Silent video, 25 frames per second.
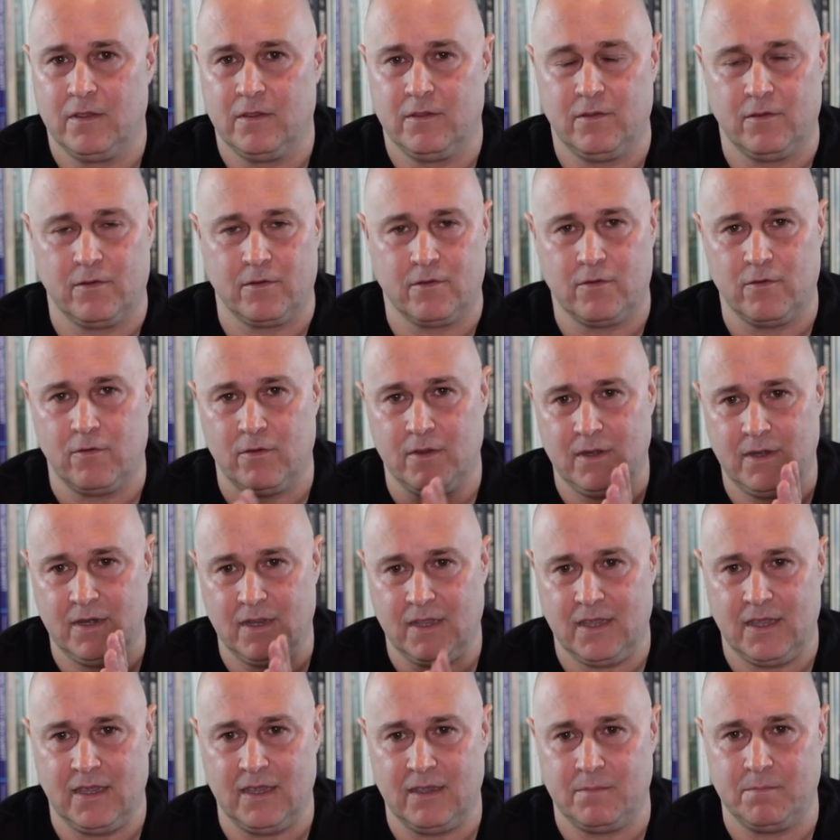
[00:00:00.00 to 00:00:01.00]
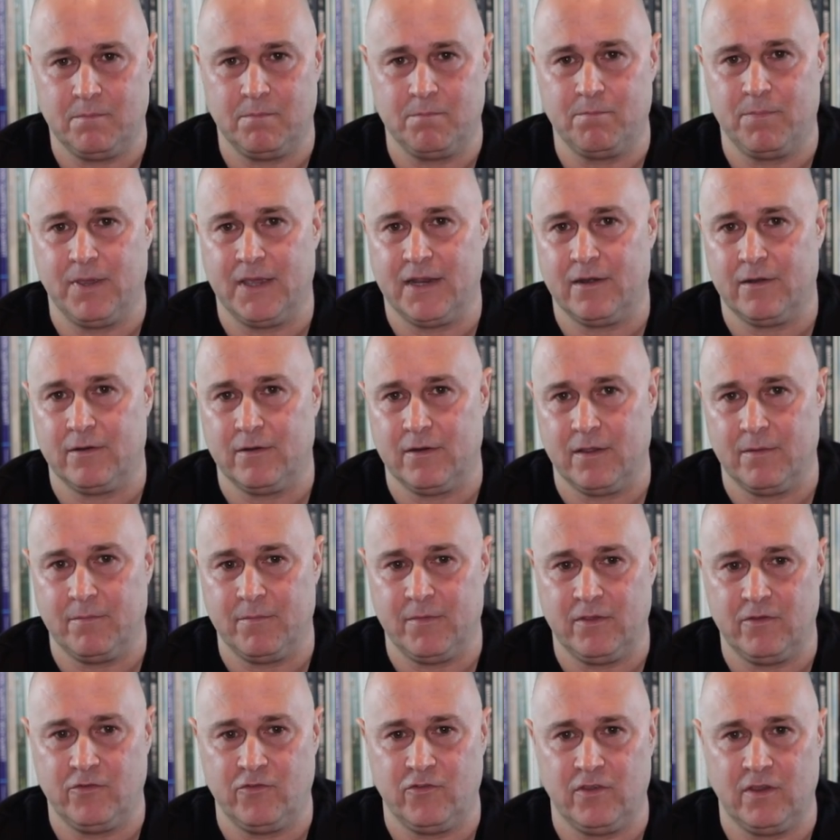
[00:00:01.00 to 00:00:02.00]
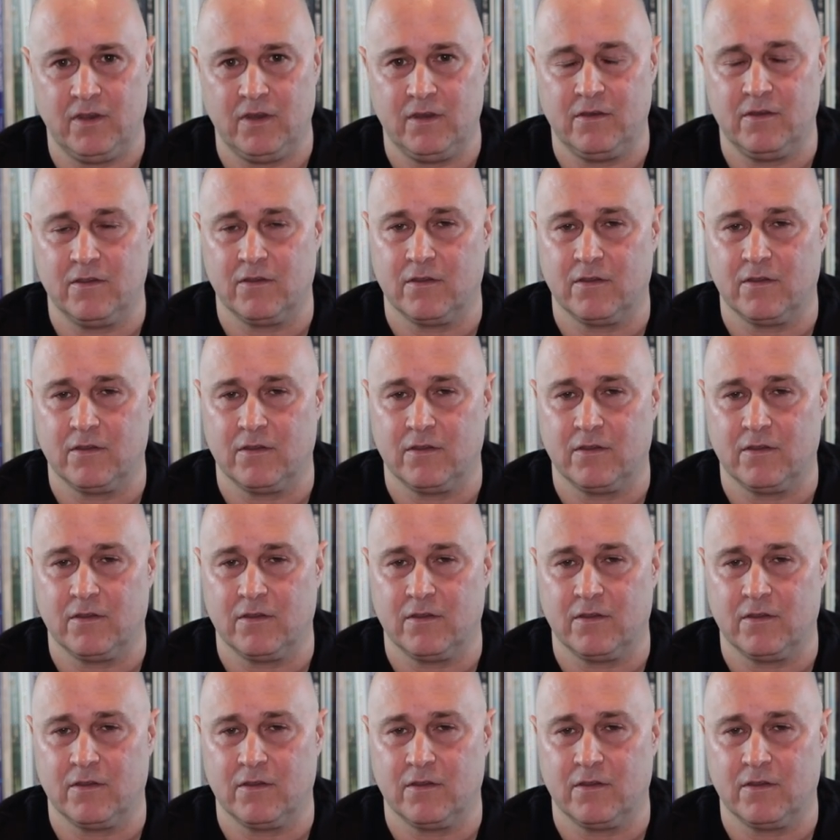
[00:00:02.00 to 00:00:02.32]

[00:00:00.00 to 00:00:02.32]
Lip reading: You're going to get better imaging,